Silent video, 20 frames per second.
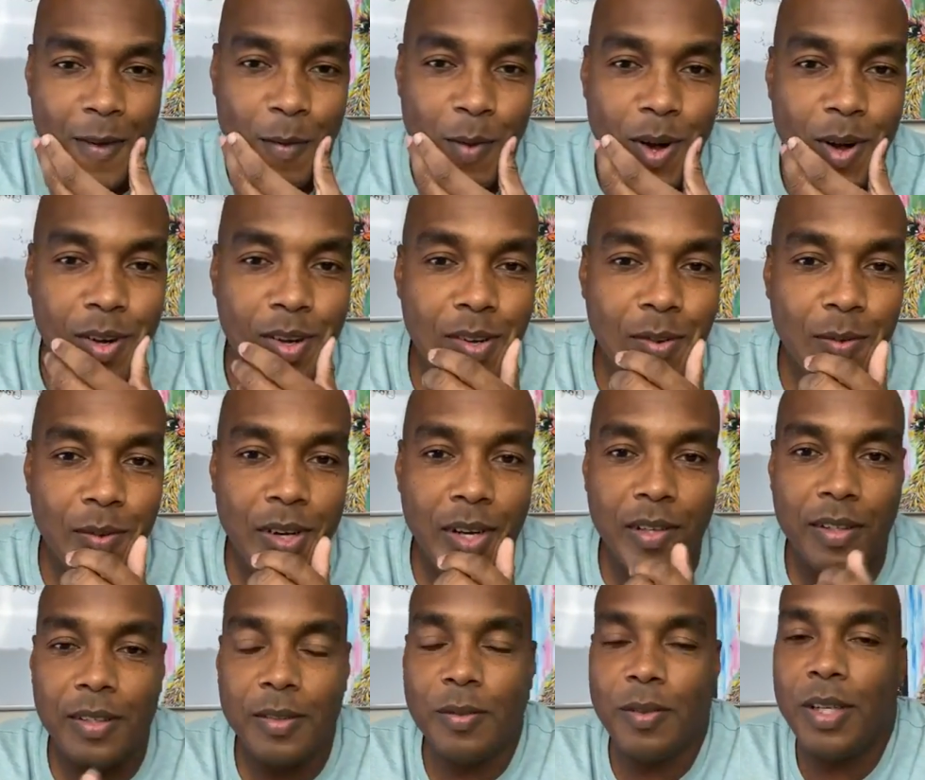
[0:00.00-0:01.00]
Welcome,
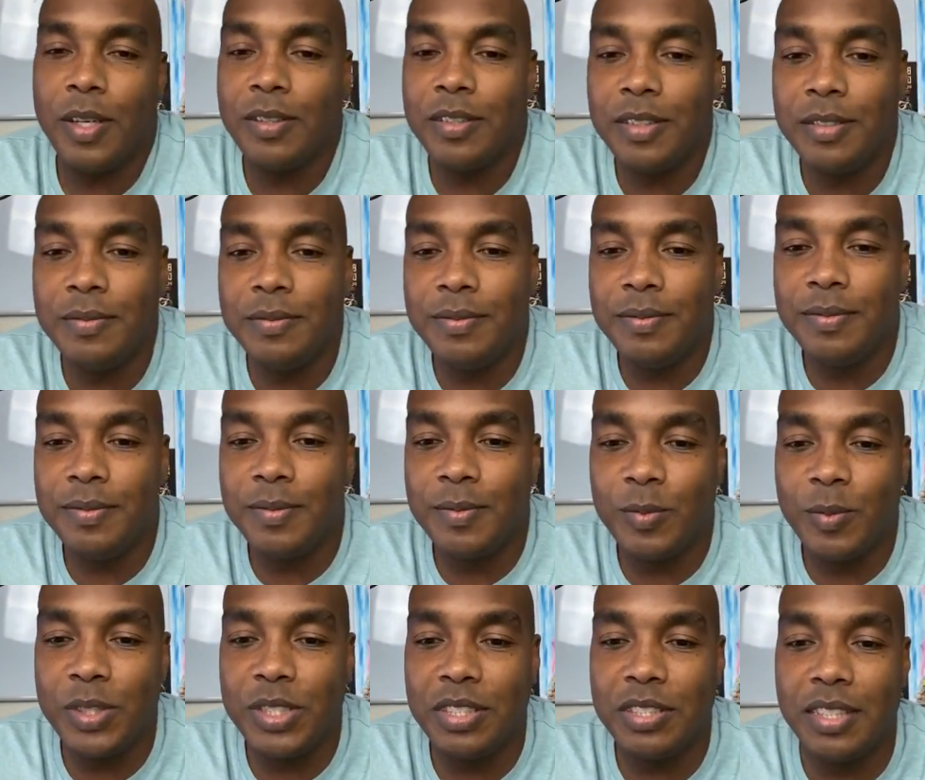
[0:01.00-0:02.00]
welcome, welcome.
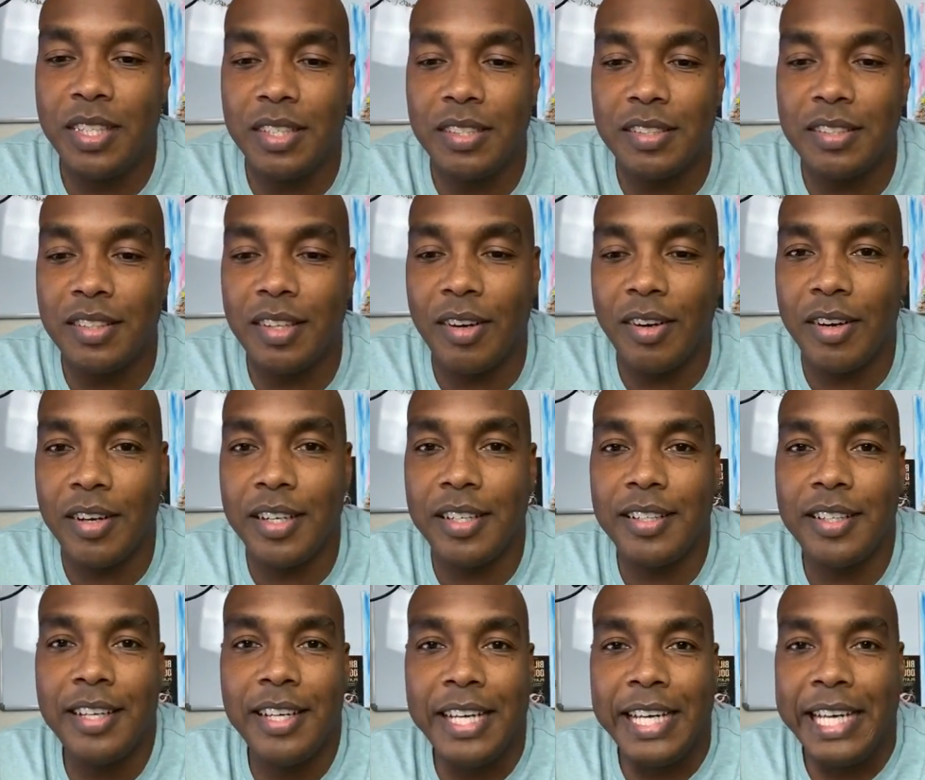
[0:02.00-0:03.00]
We're just getting
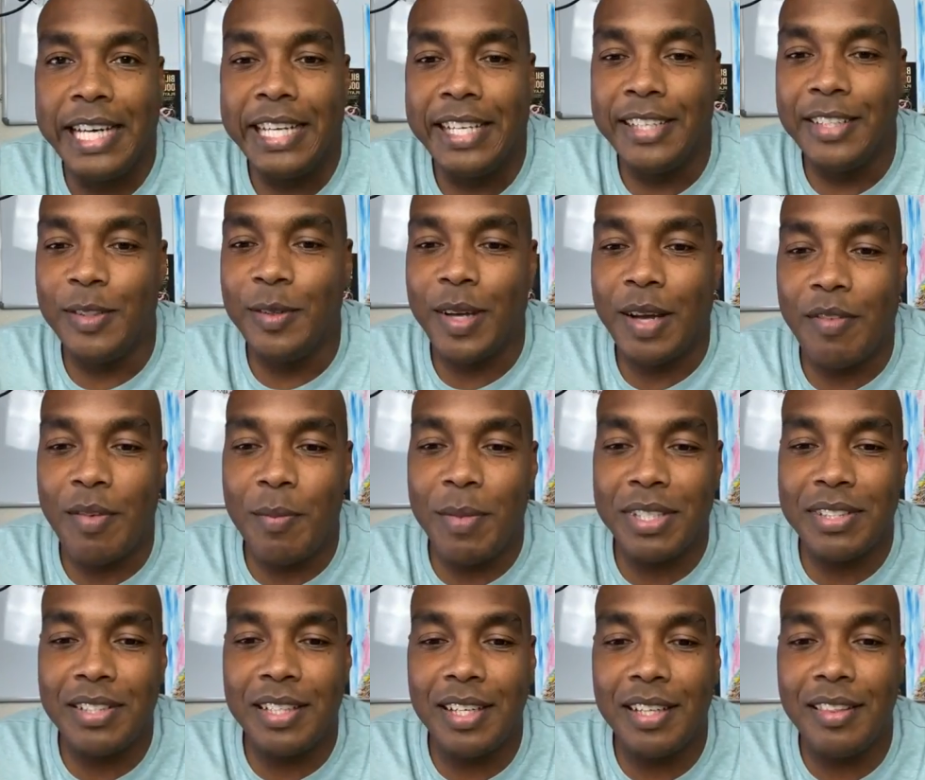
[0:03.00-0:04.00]
started. You haven't
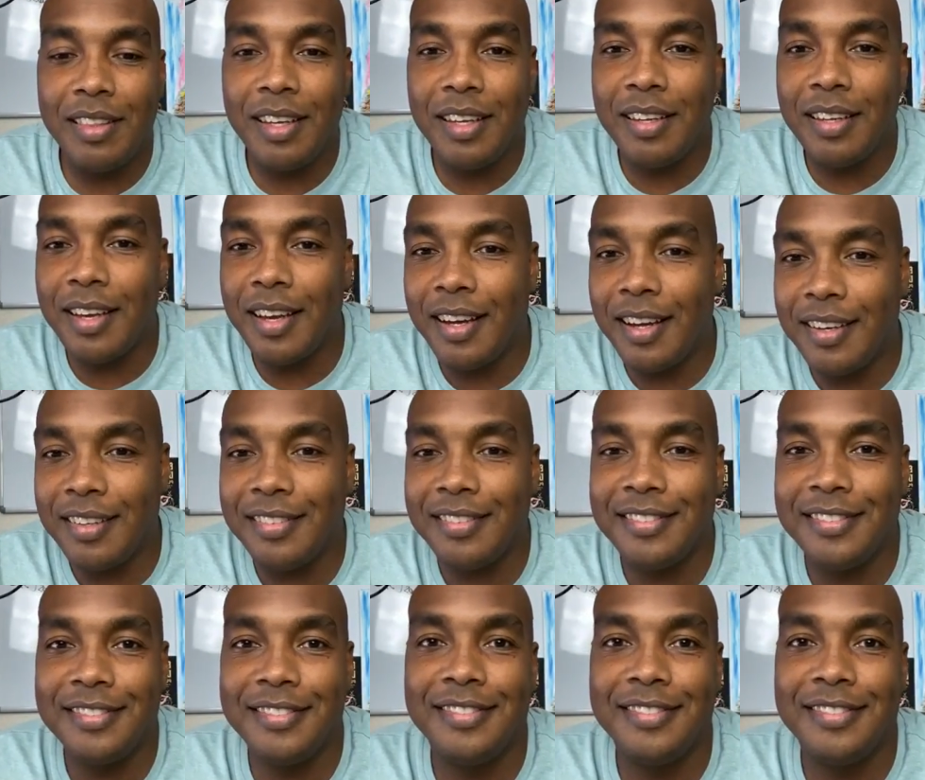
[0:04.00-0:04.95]
missed anything yet.